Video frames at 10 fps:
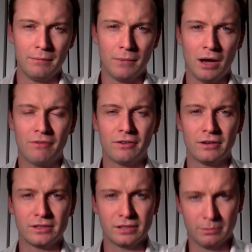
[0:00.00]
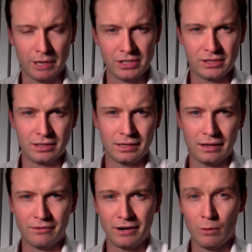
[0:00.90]
Offer to the patient that they are
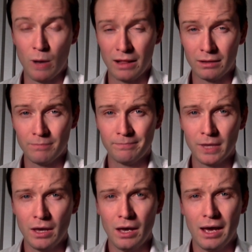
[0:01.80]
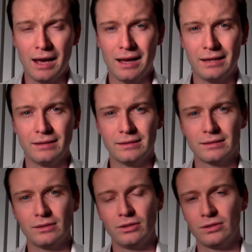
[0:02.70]
very welcome, and
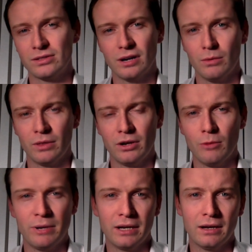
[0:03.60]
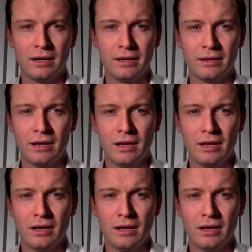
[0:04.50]
you can start with an opening line.